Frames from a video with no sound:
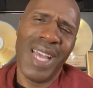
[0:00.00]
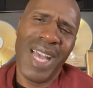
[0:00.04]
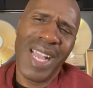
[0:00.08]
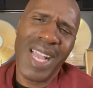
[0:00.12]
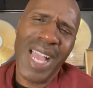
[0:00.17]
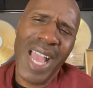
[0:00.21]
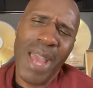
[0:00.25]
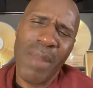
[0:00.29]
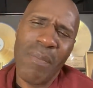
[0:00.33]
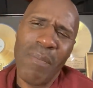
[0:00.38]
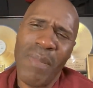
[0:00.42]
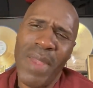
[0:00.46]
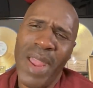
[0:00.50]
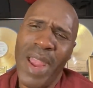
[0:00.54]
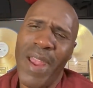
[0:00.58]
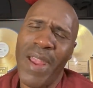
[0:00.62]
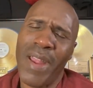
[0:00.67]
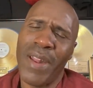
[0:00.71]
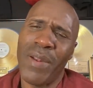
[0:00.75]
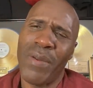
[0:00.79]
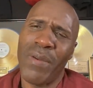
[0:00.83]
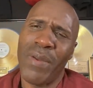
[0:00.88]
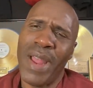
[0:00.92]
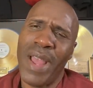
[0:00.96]
I got
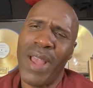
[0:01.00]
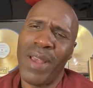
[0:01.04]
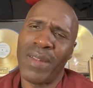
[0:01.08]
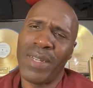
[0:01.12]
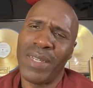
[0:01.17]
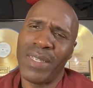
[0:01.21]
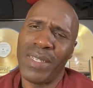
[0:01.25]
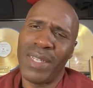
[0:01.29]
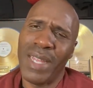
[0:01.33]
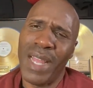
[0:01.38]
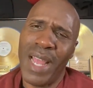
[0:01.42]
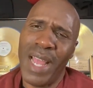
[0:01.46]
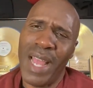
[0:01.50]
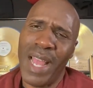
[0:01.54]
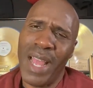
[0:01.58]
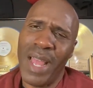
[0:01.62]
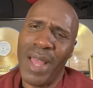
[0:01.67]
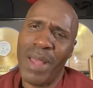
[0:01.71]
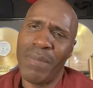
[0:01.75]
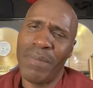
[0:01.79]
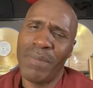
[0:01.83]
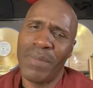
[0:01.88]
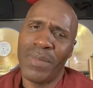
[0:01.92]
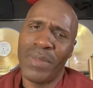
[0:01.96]
married around the
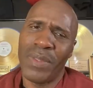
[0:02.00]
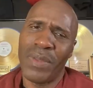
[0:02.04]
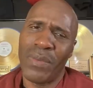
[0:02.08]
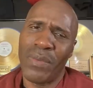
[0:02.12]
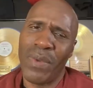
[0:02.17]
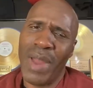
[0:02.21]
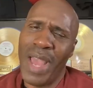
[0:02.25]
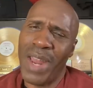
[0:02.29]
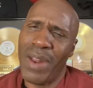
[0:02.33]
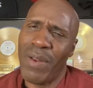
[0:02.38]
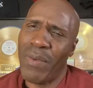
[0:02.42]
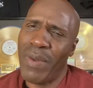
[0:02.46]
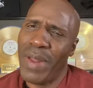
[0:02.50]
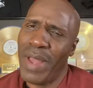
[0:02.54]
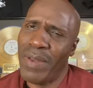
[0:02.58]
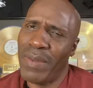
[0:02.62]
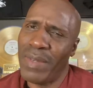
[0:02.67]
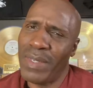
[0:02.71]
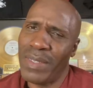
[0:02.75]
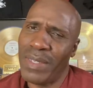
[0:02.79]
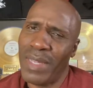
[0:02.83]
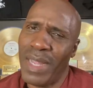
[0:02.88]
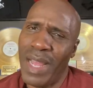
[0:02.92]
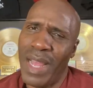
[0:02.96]
time, right
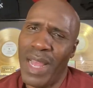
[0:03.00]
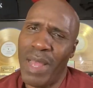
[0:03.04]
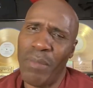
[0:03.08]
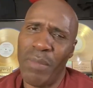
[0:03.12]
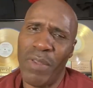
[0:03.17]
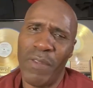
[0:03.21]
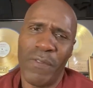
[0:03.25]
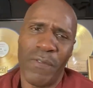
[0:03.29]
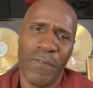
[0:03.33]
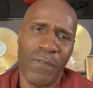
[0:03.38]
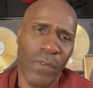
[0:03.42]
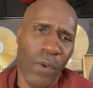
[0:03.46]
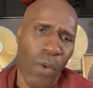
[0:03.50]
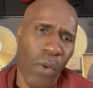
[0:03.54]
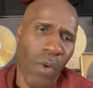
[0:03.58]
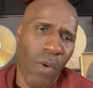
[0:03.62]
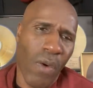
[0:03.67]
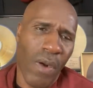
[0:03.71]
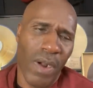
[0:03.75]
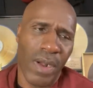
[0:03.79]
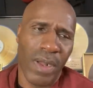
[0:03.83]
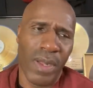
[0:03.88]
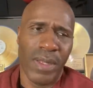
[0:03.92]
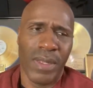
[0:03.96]
around the time
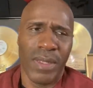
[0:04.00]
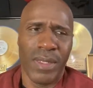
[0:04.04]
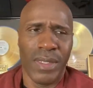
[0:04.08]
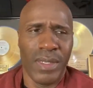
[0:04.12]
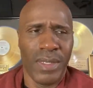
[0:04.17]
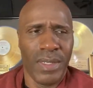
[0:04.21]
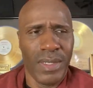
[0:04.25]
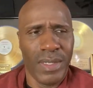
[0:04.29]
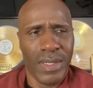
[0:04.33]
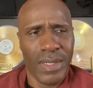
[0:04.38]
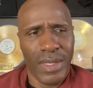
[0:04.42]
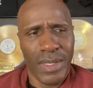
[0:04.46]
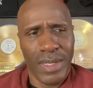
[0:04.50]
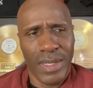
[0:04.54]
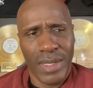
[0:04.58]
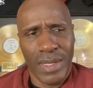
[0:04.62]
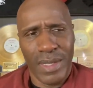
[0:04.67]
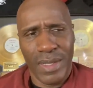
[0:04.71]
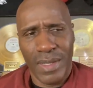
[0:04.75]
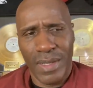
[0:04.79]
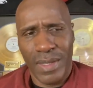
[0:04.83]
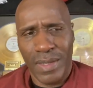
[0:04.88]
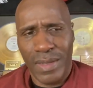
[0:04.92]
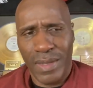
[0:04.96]
before
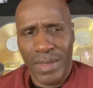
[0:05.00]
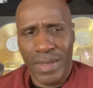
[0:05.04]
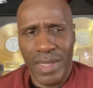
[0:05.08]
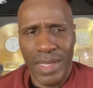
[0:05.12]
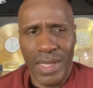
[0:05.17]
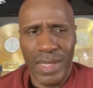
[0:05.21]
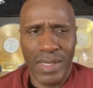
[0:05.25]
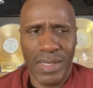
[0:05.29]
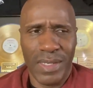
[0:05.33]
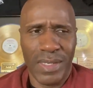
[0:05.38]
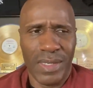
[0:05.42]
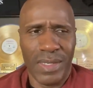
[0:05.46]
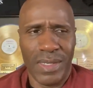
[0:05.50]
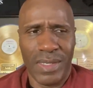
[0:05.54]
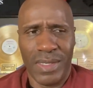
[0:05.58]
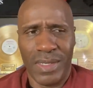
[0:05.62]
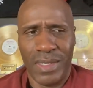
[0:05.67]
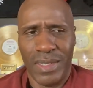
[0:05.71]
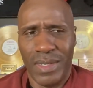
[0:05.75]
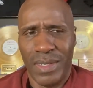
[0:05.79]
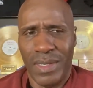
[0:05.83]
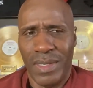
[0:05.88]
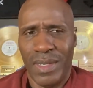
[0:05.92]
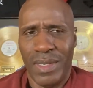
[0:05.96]

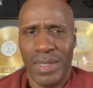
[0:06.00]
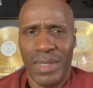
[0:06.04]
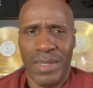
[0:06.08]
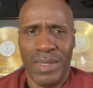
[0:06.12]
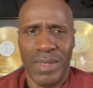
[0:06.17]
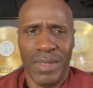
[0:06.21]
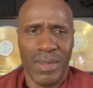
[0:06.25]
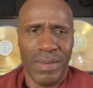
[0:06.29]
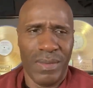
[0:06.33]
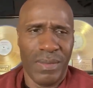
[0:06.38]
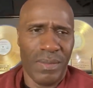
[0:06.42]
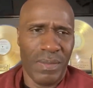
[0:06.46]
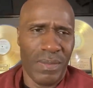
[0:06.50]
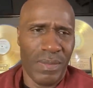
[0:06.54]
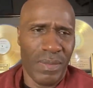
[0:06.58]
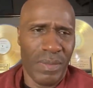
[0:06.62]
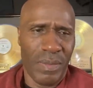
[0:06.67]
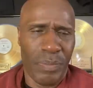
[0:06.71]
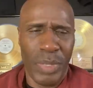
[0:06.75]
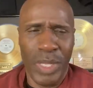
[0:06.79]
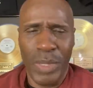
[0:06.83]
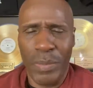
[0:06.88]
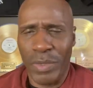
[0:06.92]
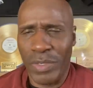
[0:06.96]
this,
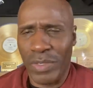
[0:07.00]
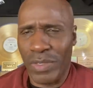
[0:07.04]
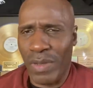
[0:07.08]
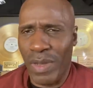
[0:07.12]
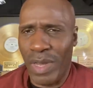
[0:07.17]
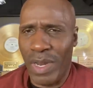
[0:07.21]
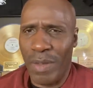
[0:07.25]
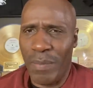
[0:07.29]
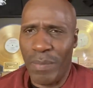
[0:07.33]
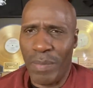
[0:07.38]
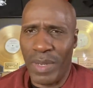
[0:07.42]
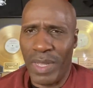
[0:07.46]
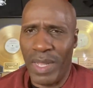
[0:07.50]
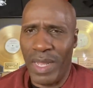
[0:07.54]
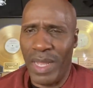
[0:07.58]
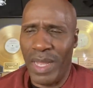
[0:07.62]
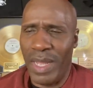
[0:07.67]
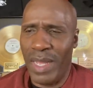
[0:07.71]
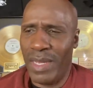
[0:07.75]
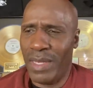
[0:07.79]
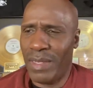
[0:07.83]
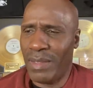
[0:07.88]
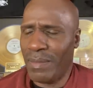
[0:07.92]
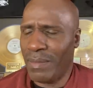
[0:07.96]
people started
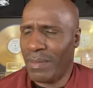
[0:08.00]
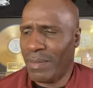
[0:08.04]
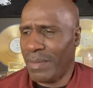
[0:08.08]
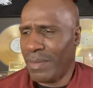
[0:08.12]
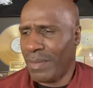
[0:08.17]
playing